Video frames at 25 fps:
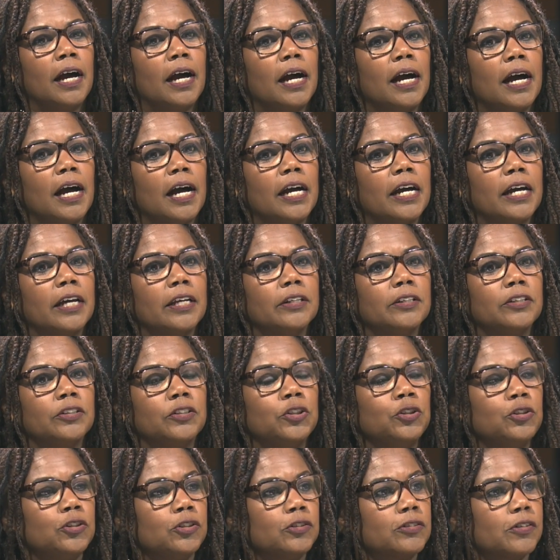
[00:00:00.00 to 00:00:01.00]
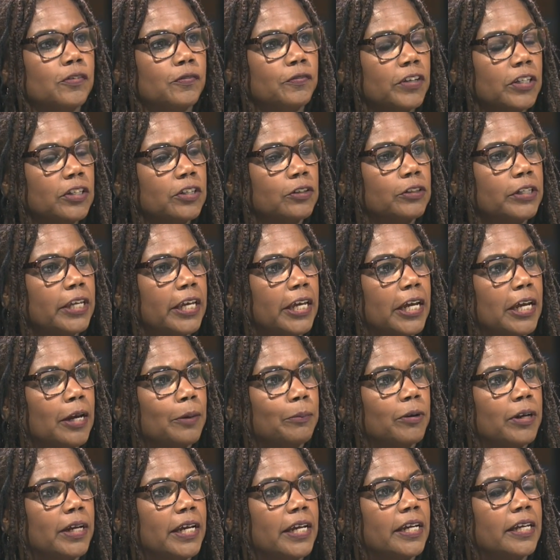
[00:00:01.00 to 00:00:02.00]
uh, use the video
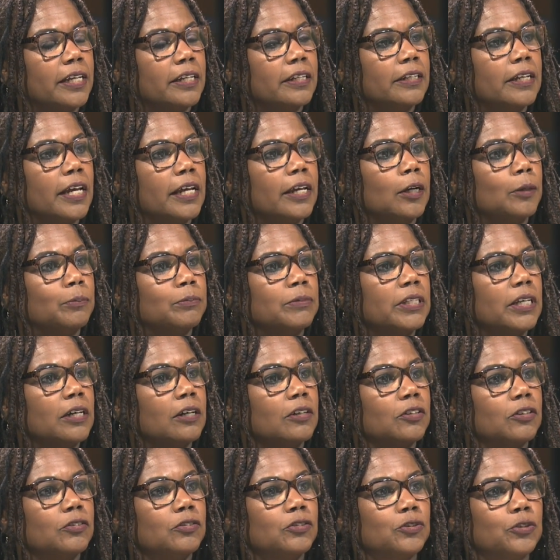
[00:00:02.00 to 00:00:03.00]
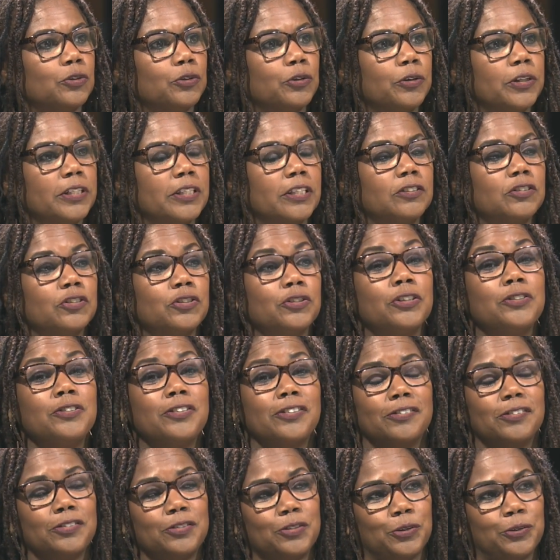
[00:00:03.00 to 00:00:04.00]
camera and help tell the story, the
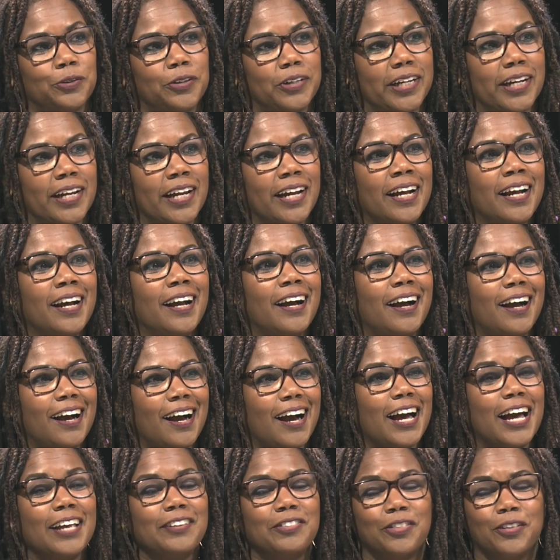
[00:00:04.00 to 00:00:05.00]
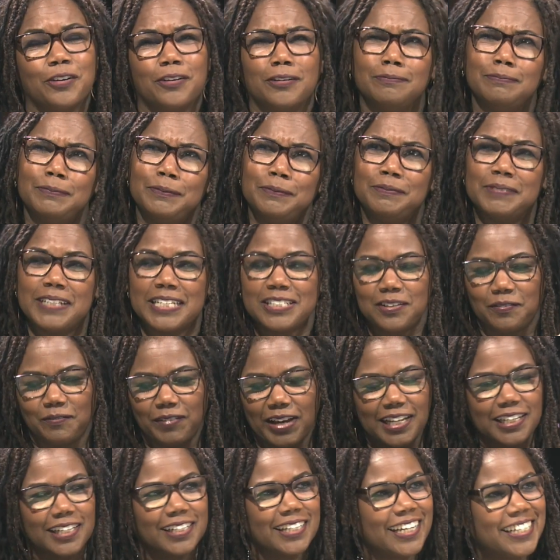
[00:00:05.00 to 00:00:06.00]
church's story. -huh. I thought, hmm, that's a
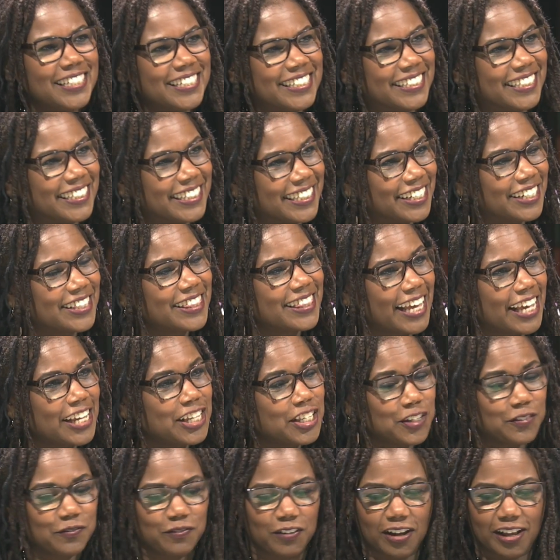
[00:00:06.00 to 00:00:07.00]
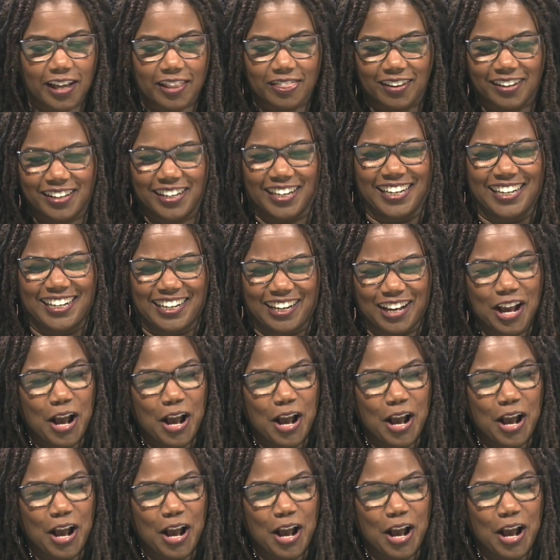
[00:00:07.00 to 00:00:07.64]
validation. That's right. Thank you, that's Father. Right.